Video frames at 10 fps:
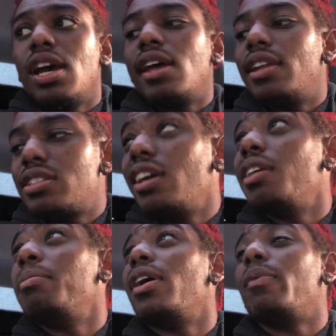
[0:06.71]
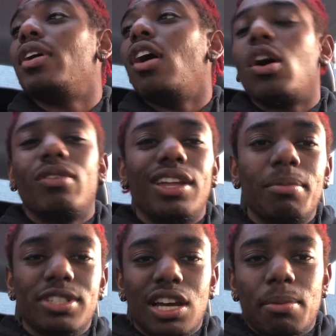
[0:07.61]
And let's get it, man. We are on
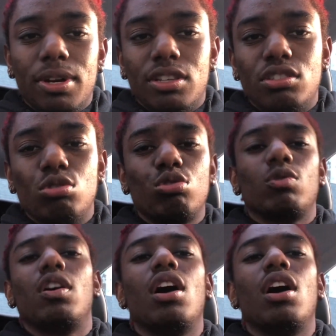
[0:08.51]
demon timing as usual.